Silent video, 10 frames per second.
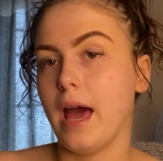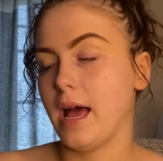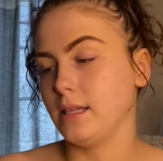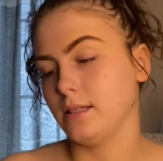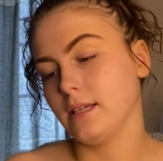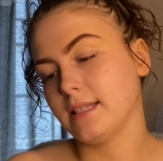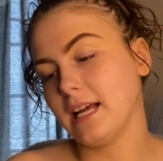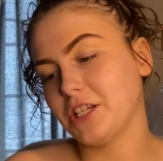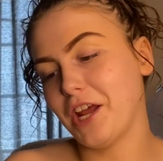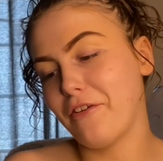and it's
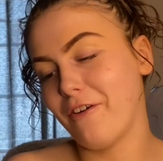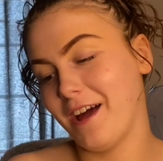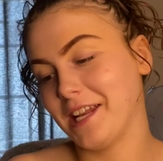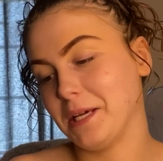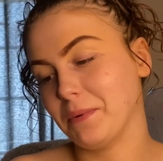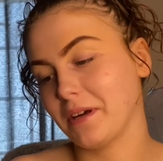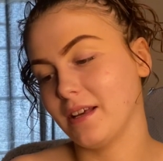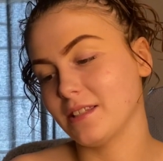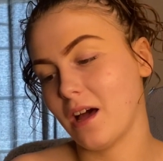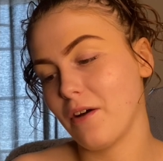actually funny
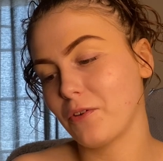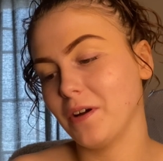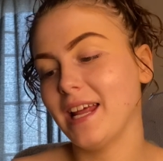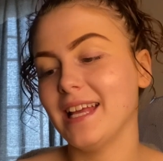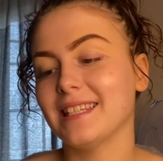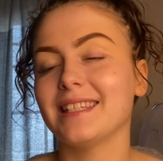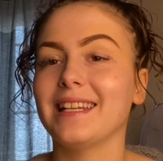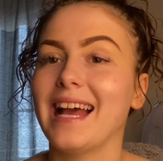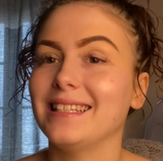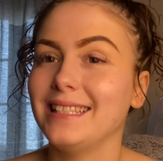because I've got an
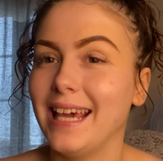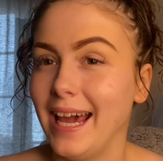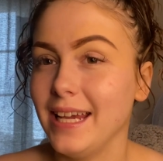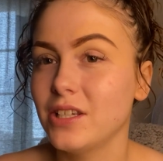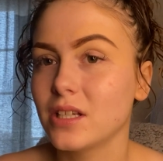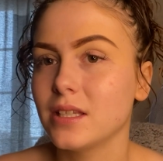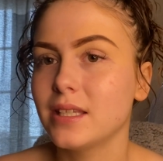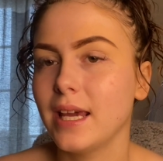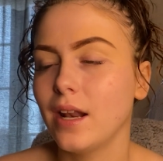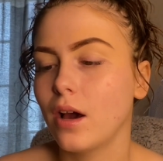instant anti-age
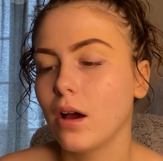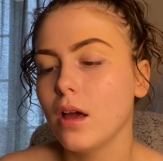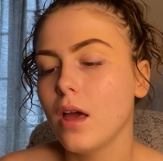concealer,